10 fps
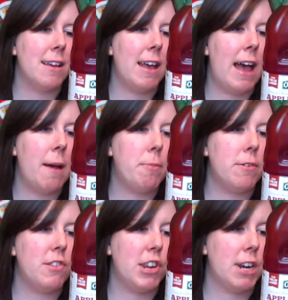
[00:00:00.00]

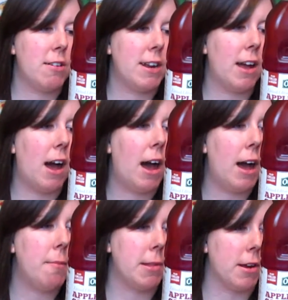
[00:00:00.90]
apple cherry
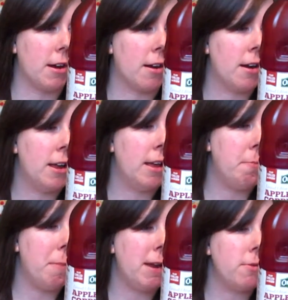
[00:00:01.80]
cobbler
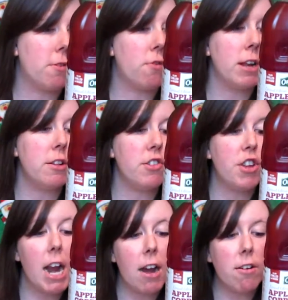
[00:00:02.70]
made with real
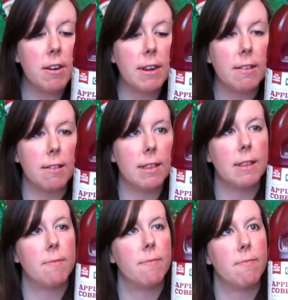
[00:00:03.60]
cherries.
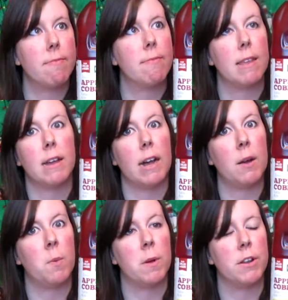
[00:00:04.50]
I
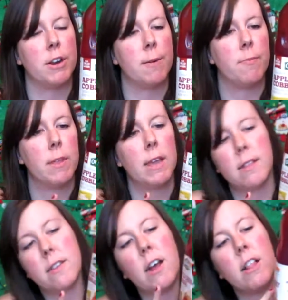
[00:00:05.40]
wonder.
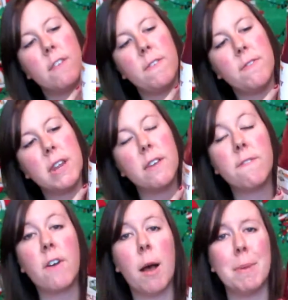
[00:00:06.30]
It's $1.50
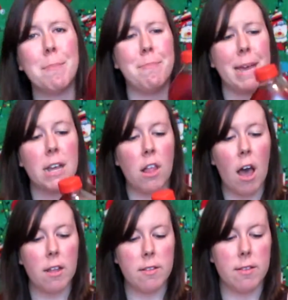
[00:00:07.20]
from Big
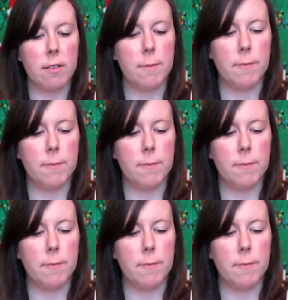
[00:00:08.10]
Lots.